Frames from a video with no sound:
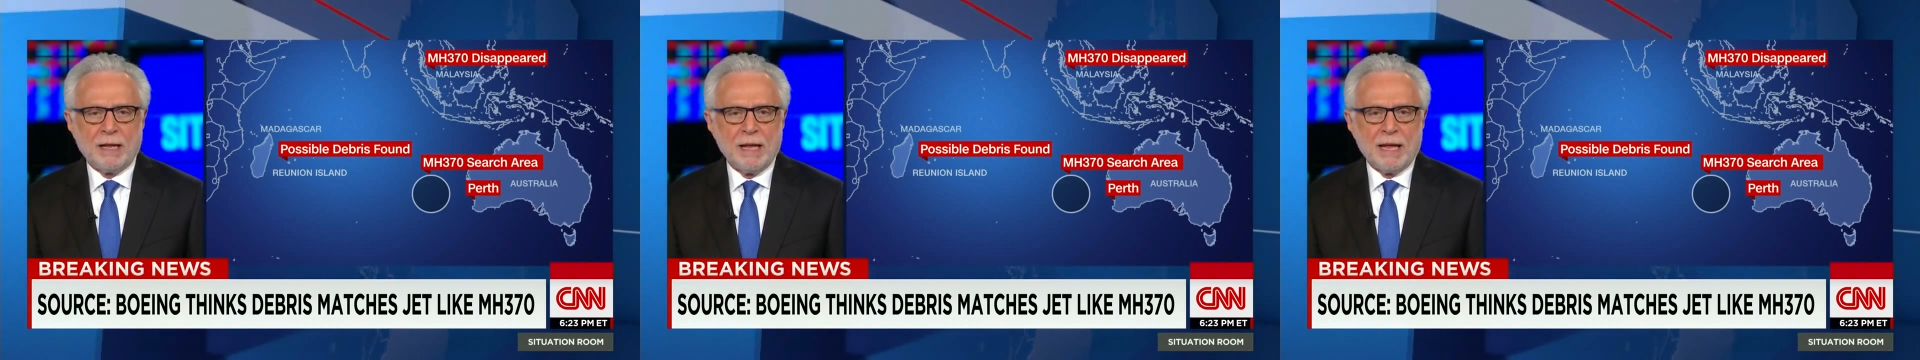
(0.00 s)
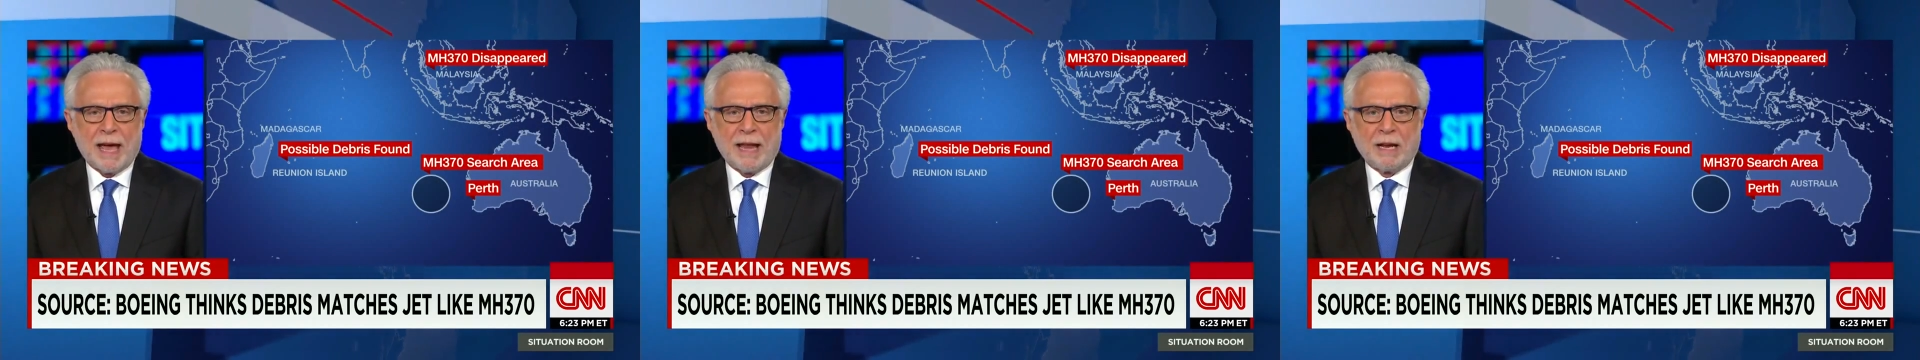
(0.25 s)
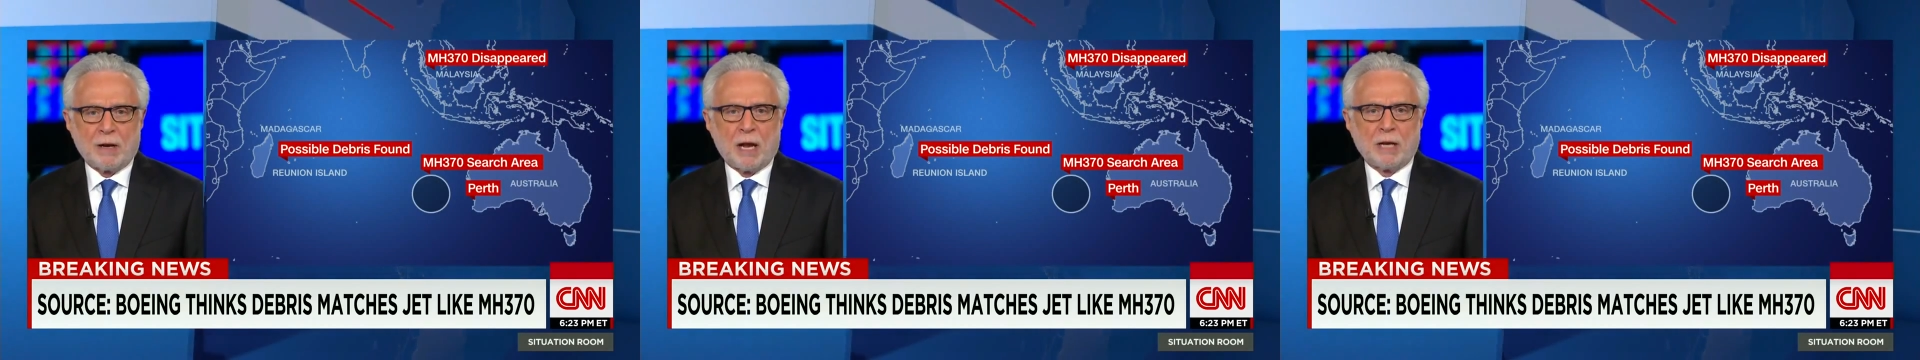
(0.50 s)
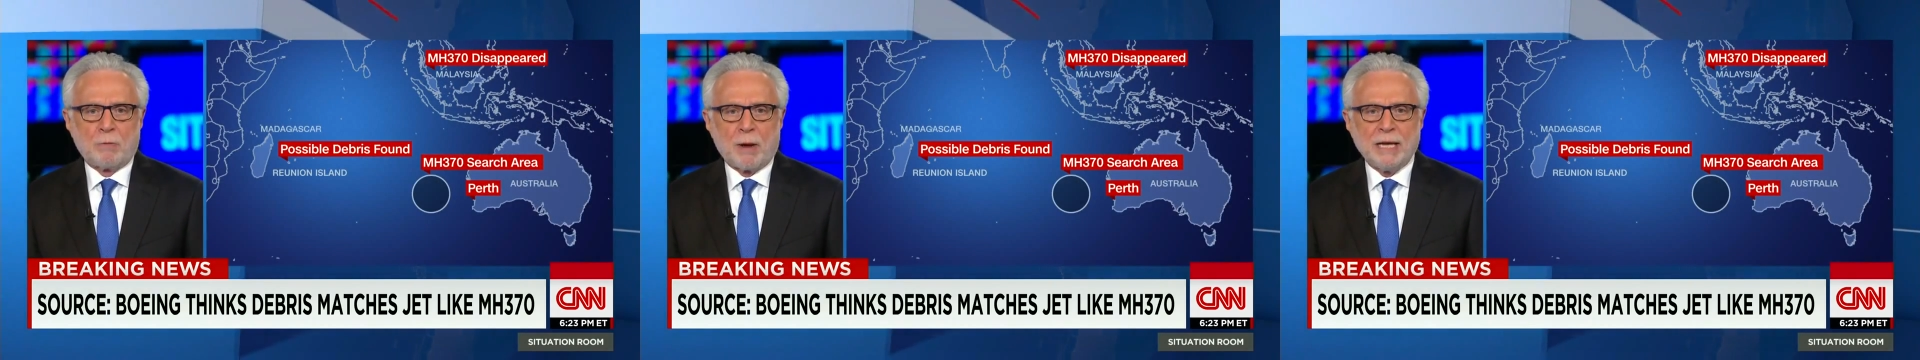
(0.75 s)
Uh, and
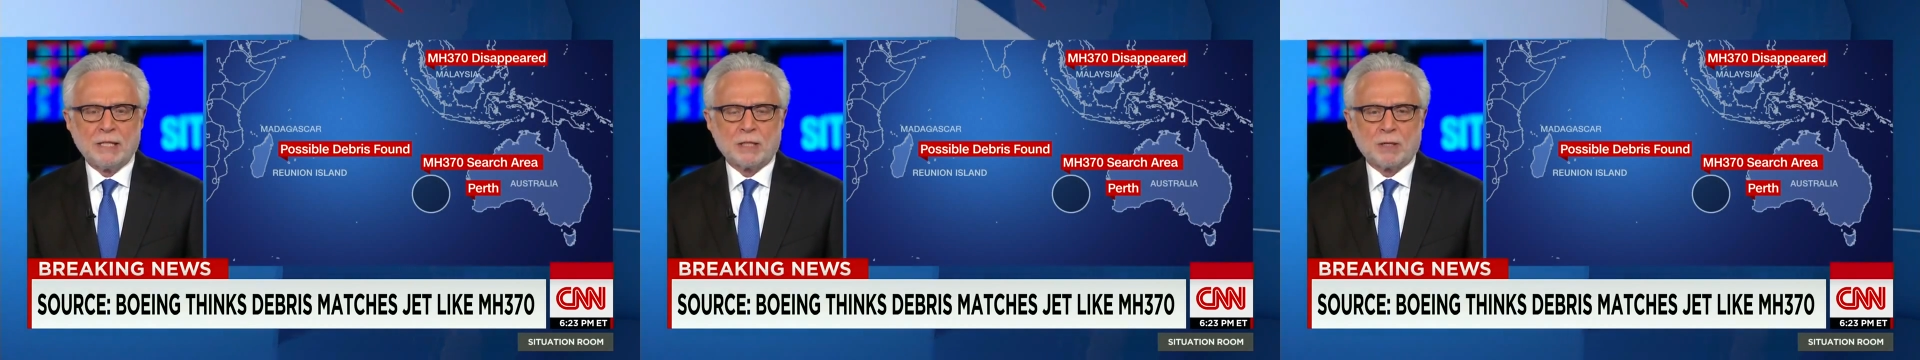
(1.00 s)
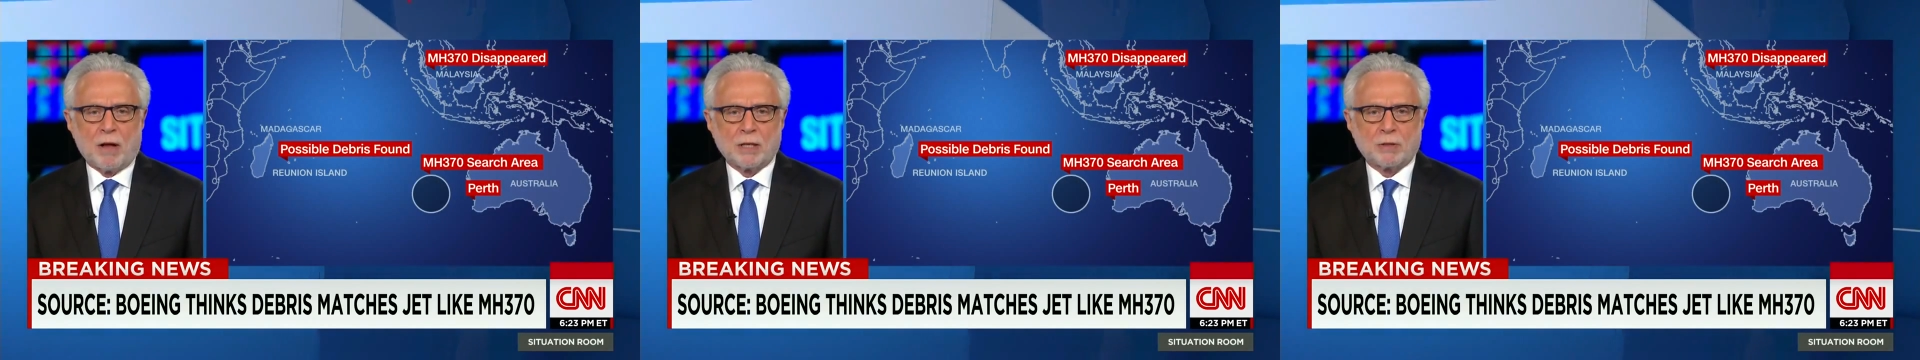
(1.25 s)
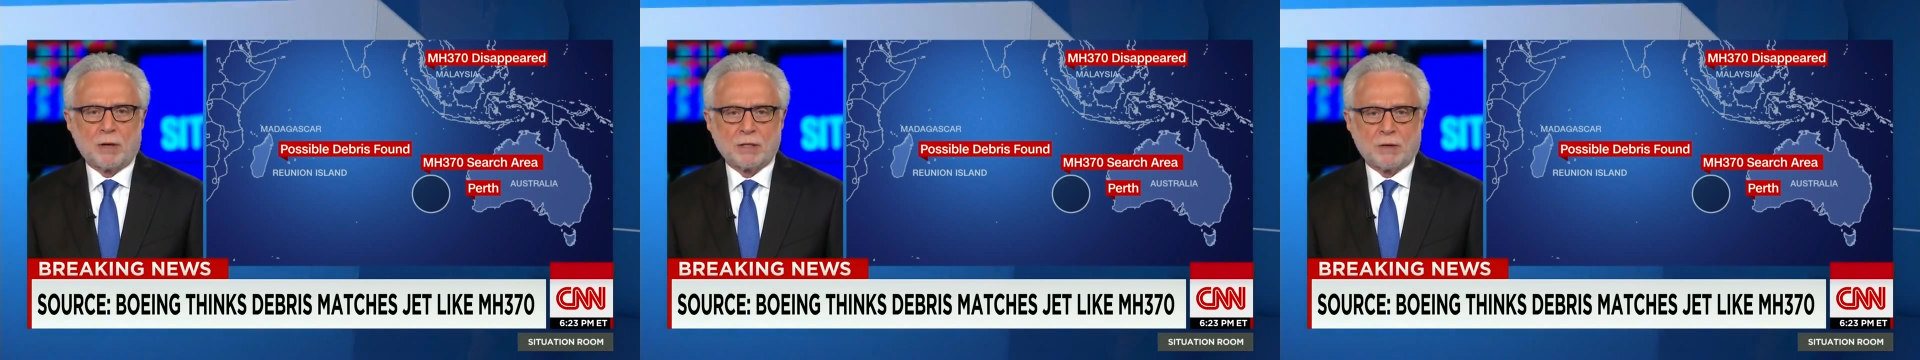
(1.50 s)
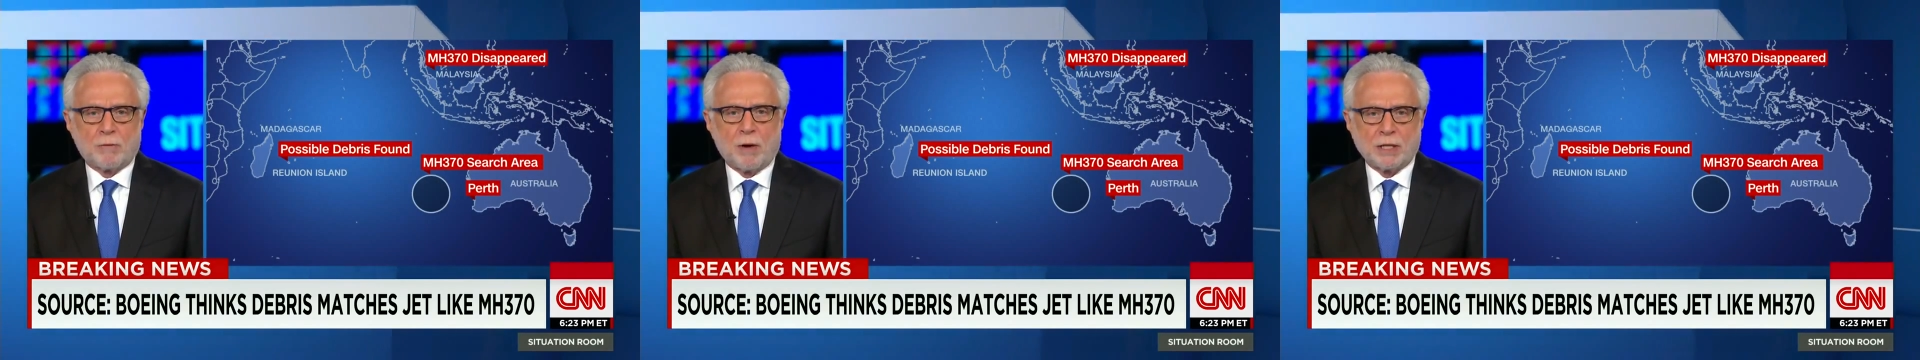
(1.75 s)
it, it raises all sorts of